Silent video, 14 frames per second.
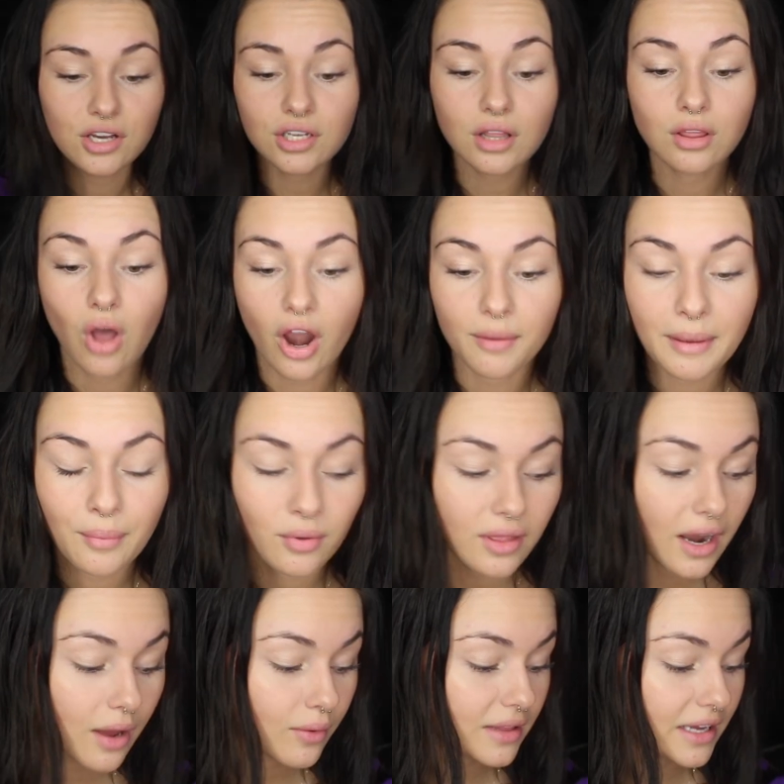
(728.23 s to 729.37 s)
There's a lot of people
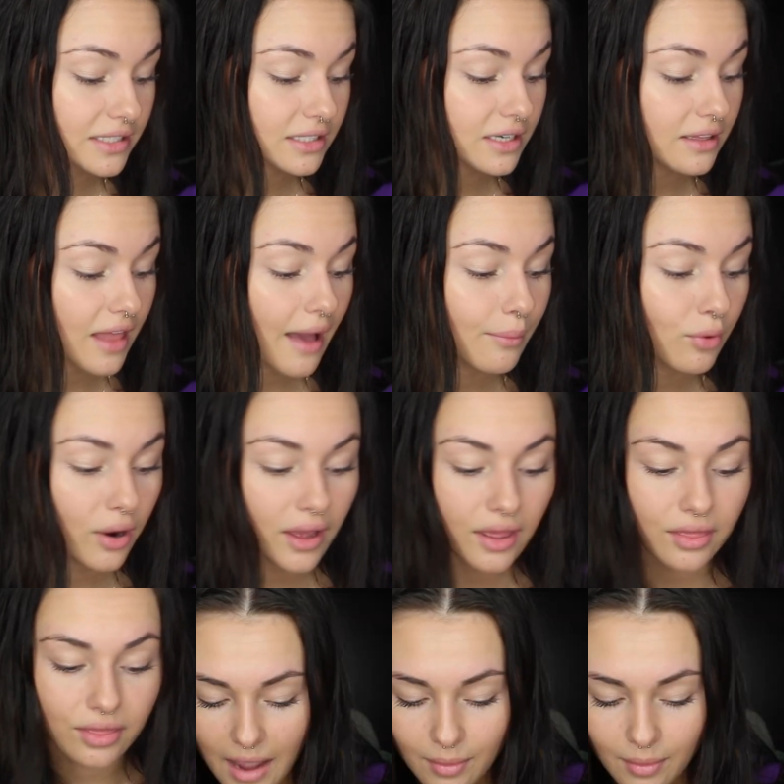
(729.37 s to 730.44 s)
that I would like to collab with.